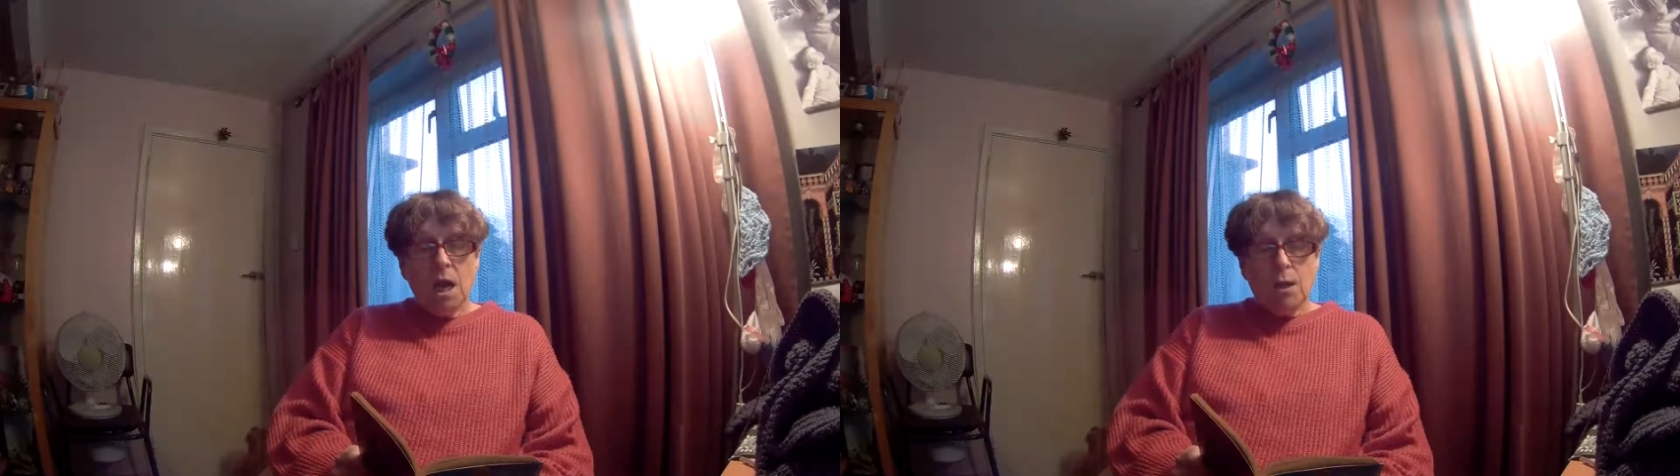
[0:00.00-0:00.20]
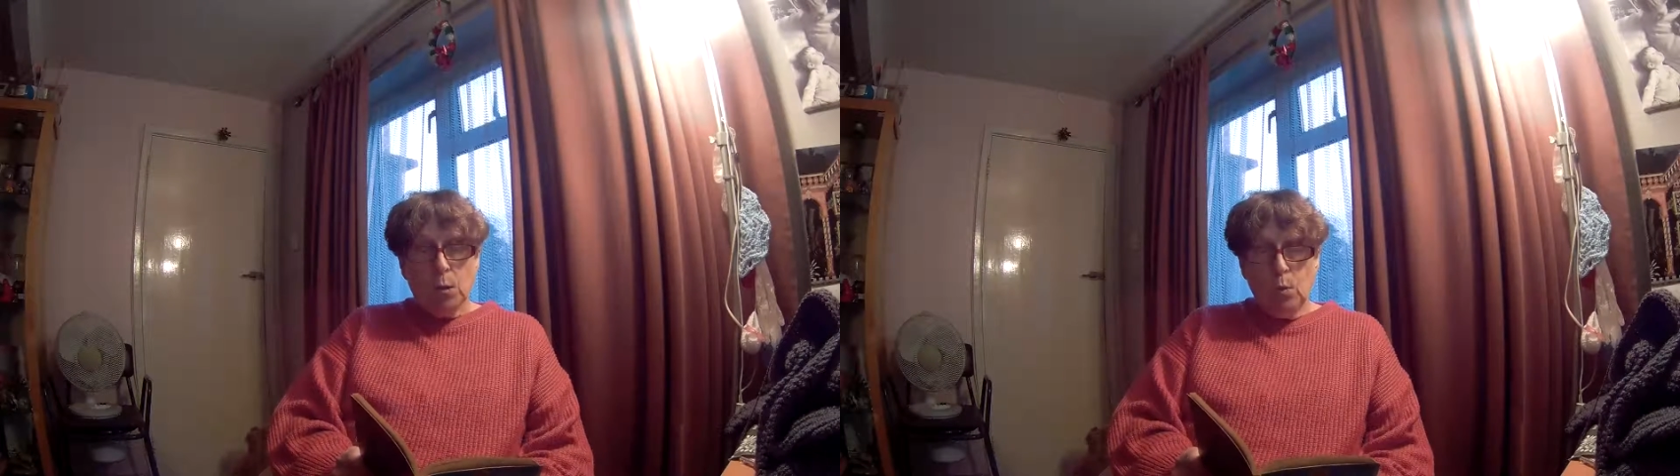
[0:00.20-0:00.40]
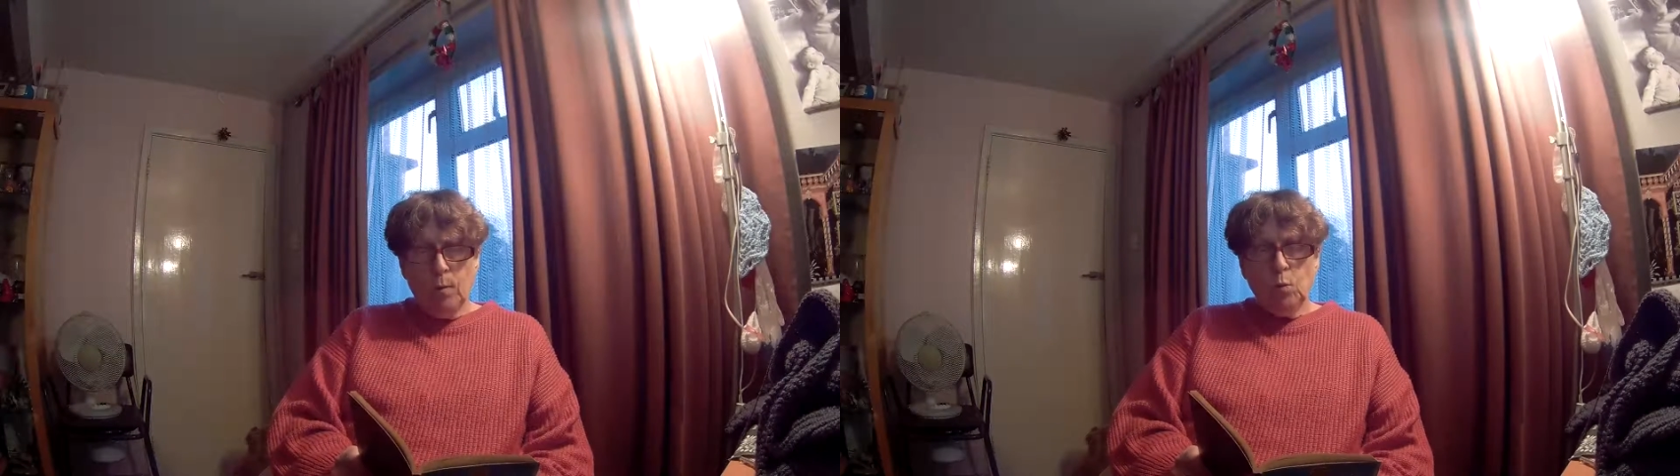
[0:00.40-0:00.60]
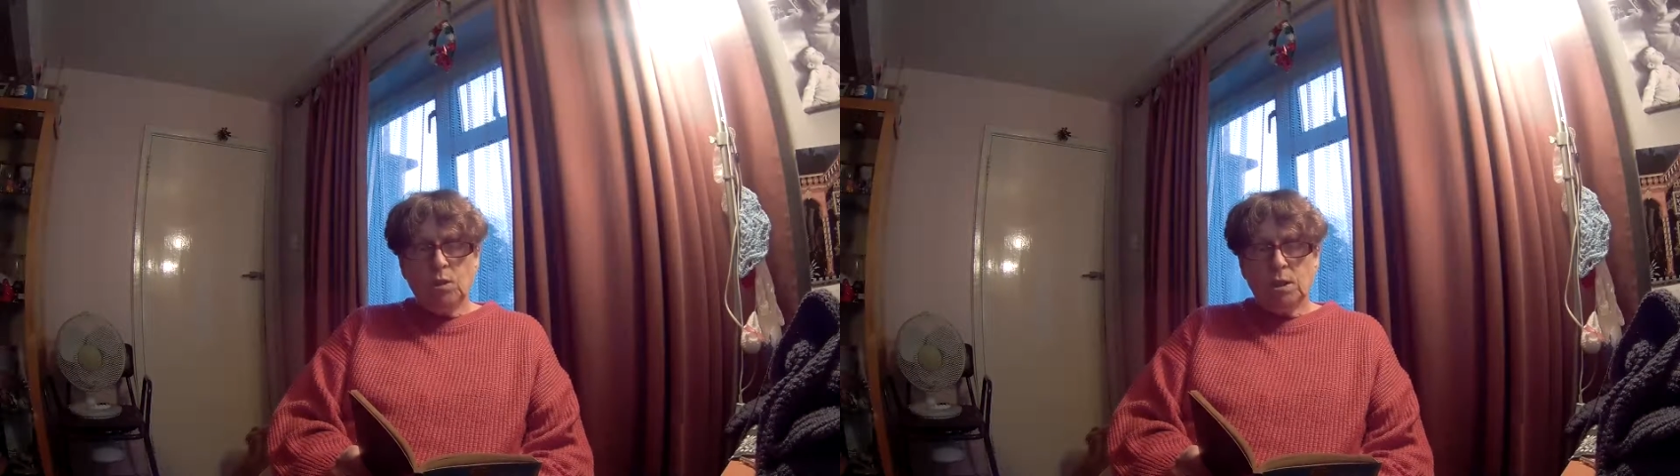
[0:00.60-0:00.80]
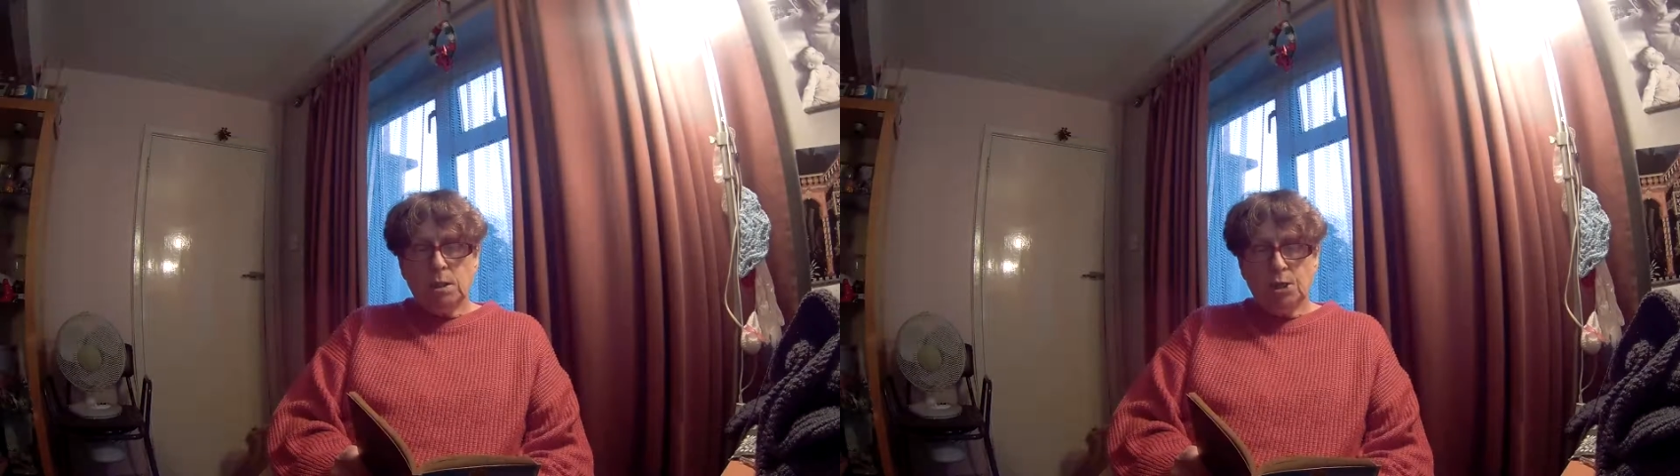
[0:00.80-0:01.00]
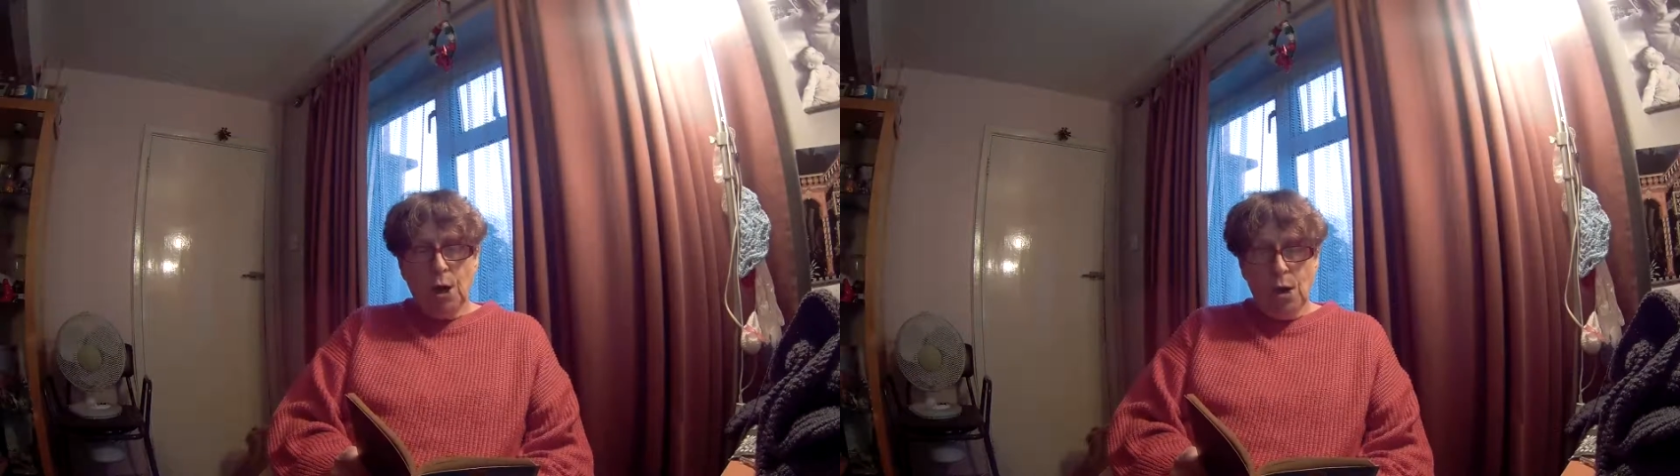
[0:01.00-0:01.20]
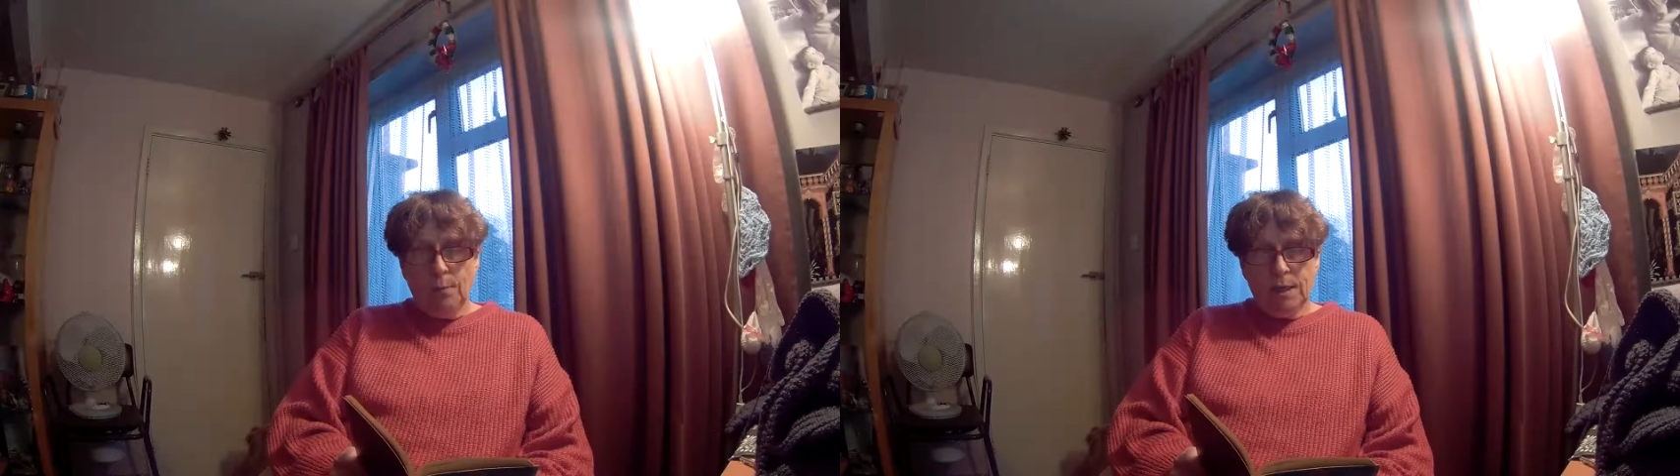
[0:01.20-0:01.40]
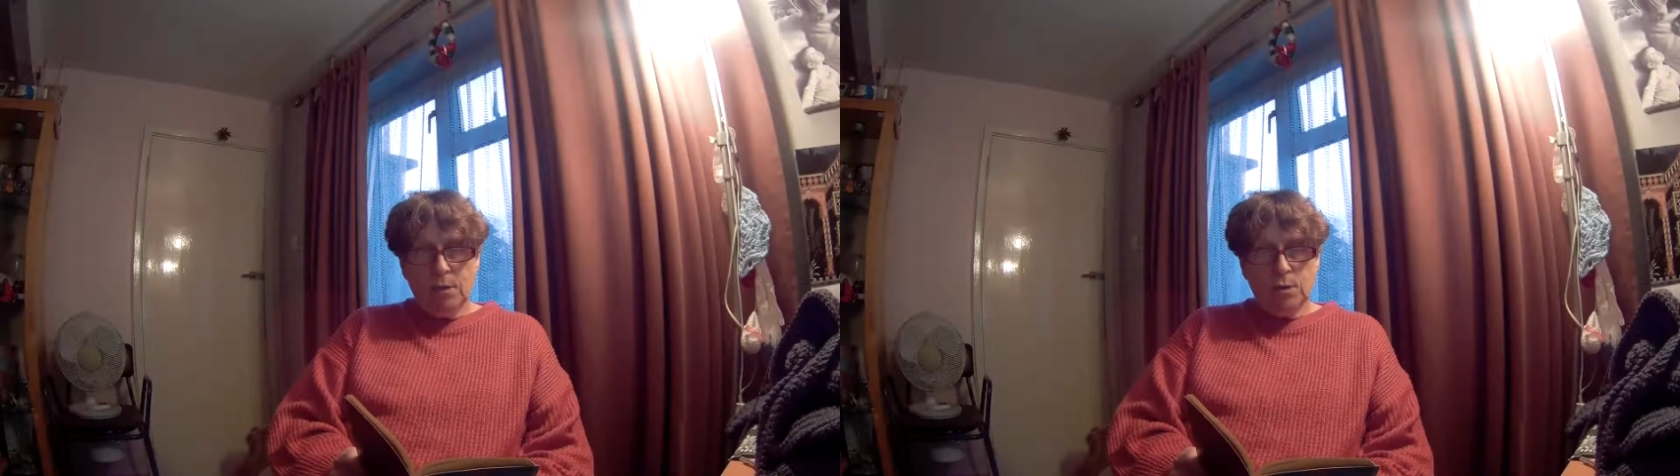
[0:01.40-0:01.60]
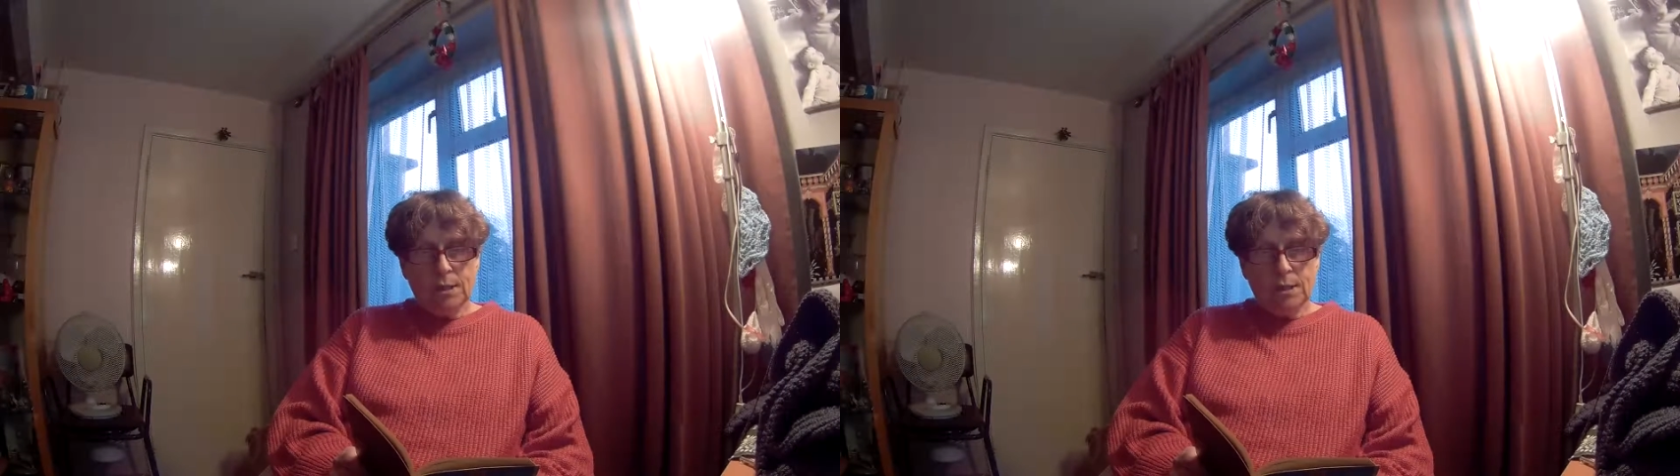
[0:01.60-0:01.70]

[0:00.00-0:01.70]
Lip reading: The woman was determined not